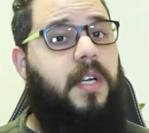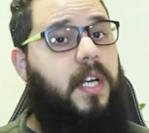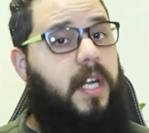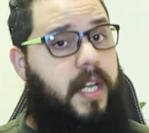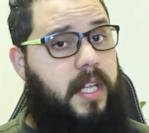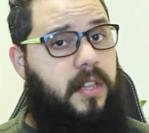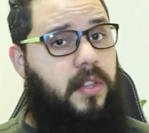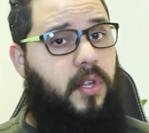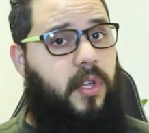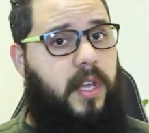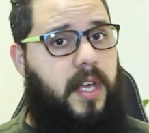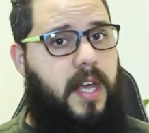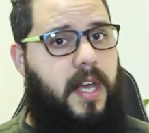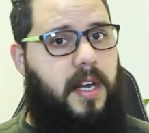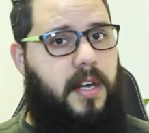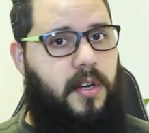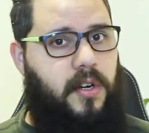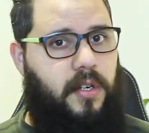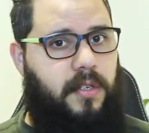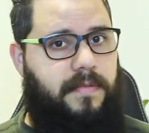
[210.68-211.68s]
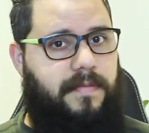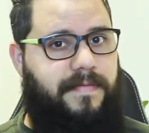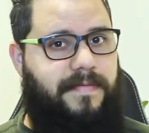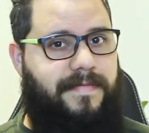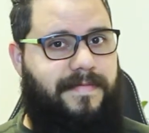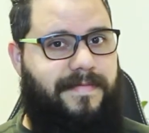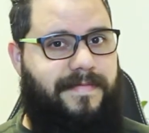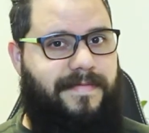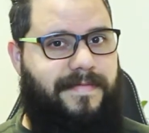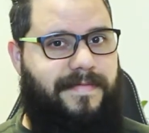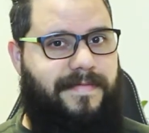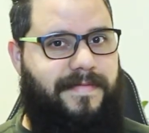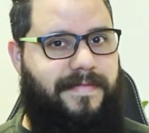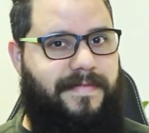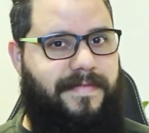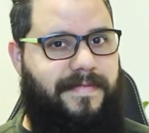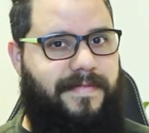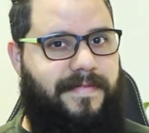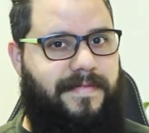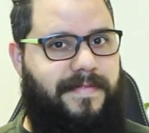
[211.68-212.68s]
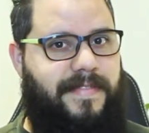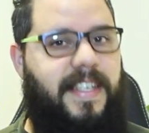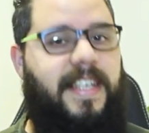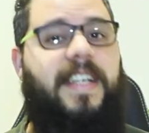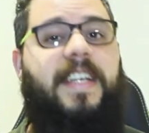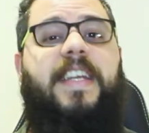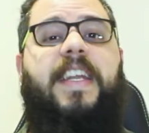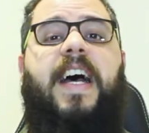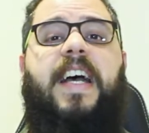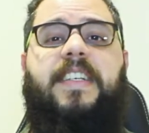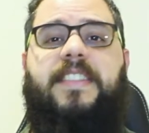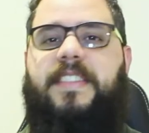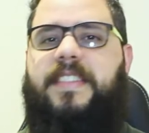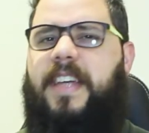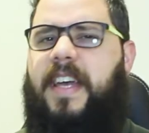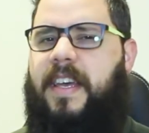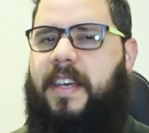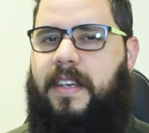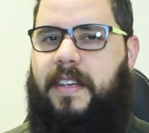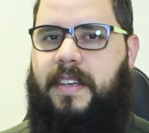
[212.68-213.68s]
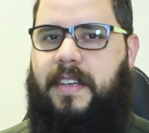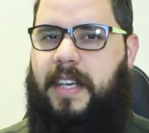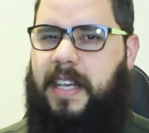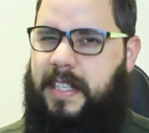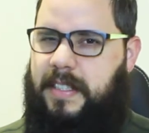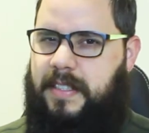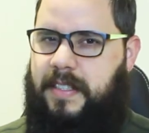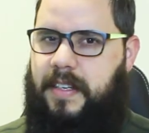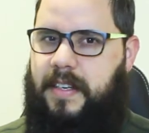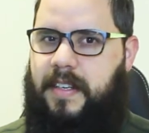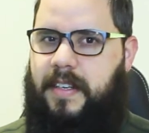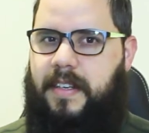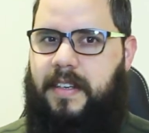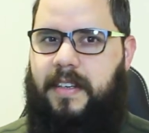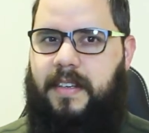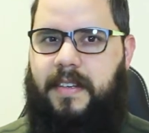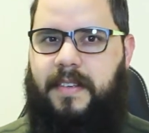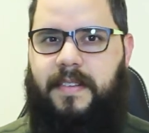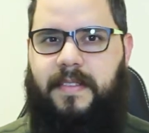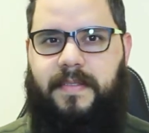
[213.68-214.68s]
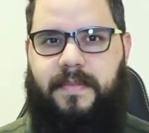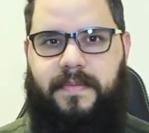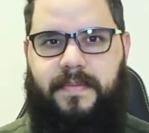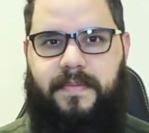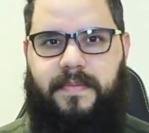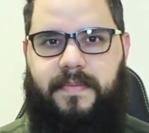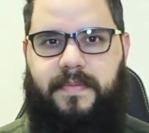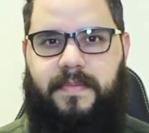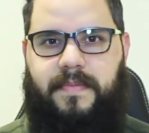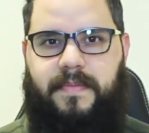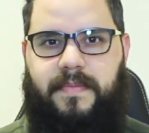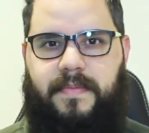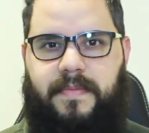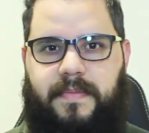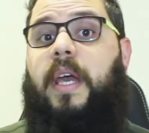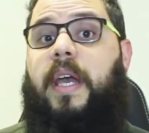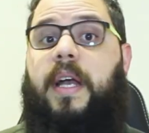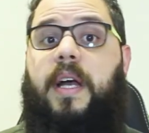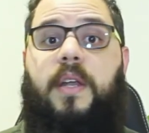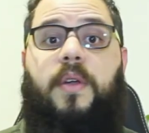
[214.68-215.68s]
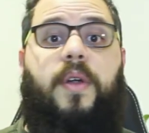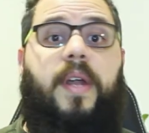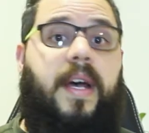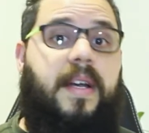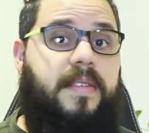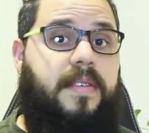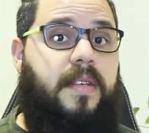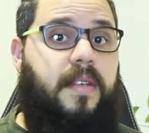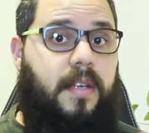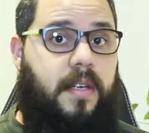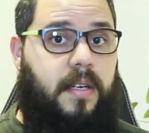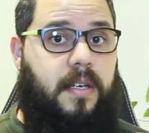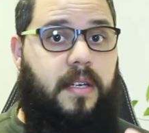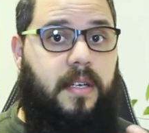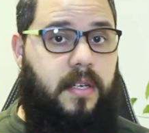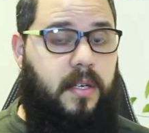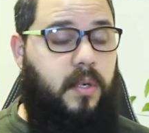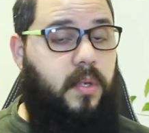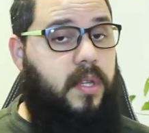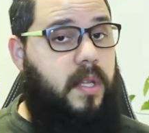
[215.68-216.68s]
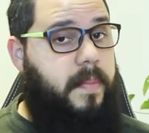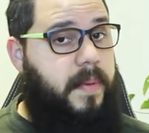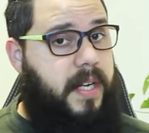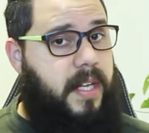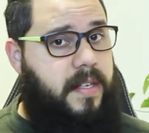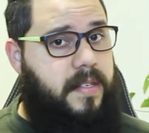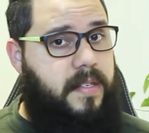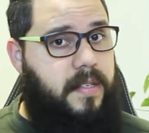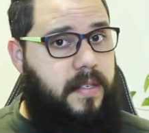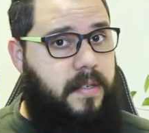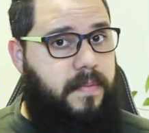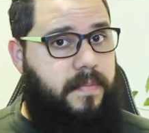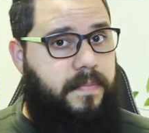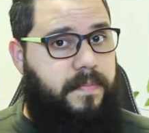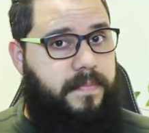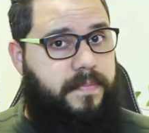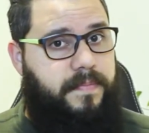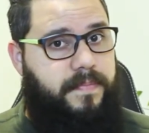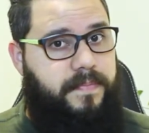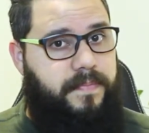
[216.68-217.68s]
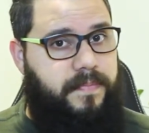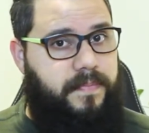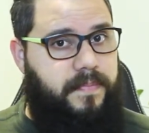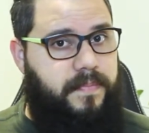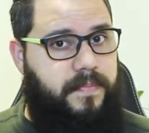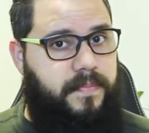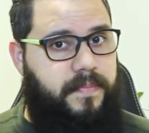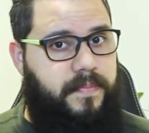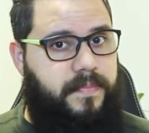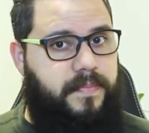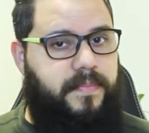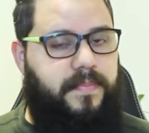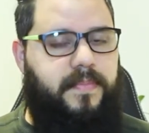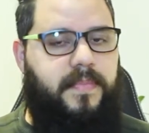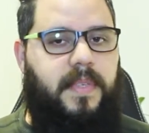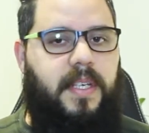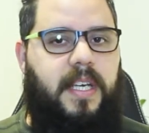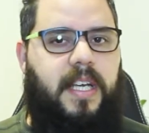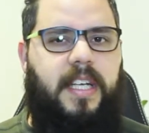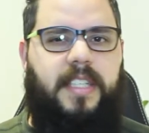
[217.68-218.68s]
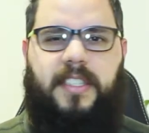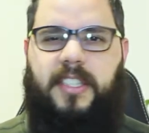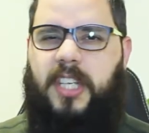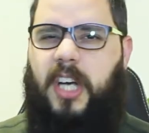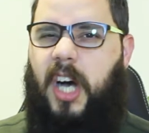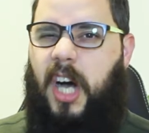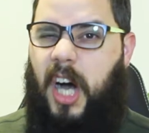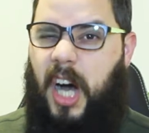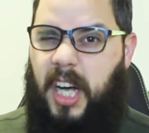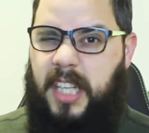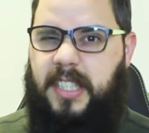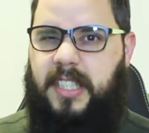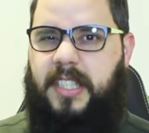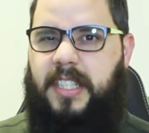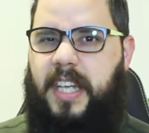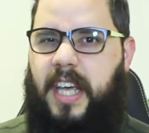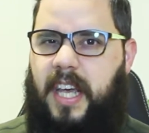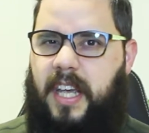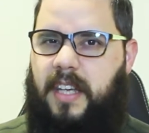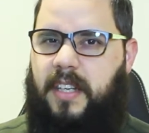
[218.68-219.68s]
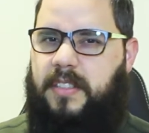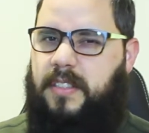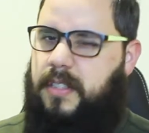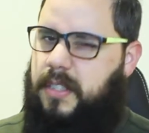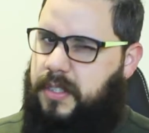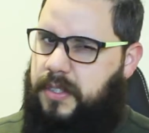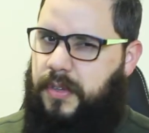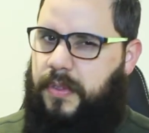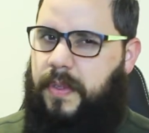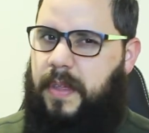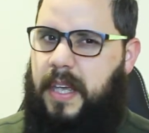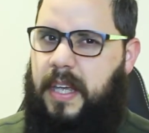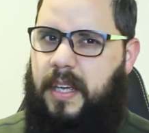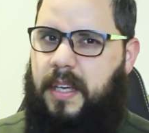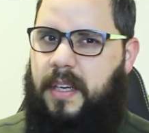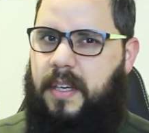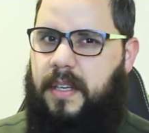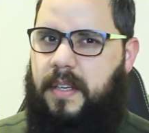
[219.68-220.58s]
Lindo día, ¿no? Nice day, isn't it? ¿Qué calor hace? ¿No te parece? It's hot today, don't you think?